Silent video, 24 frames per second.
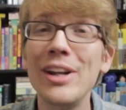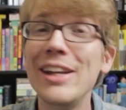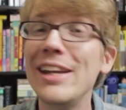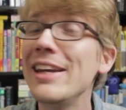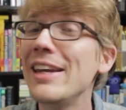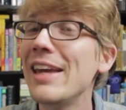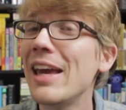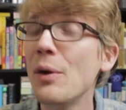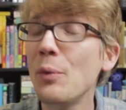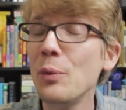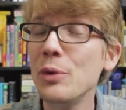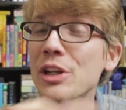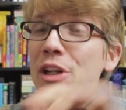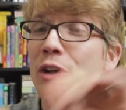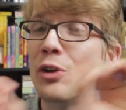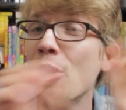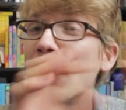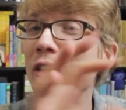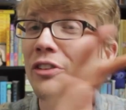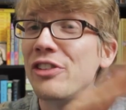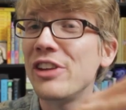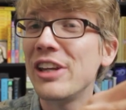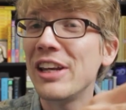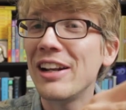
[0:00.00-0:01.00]
What do you get when you
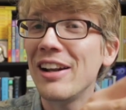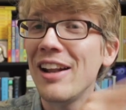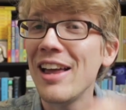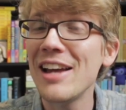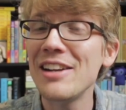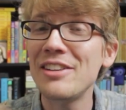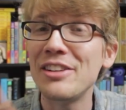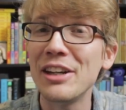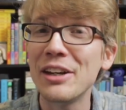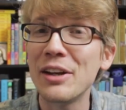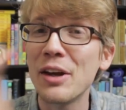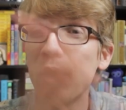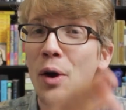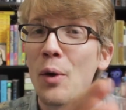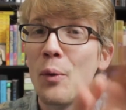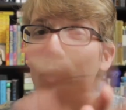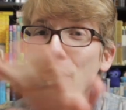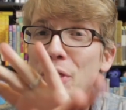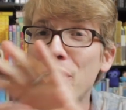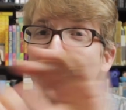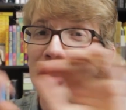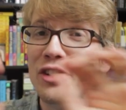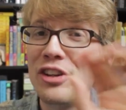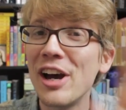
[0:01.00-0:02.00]
cross the Atlantic
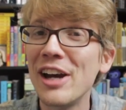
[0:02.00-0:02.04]
with the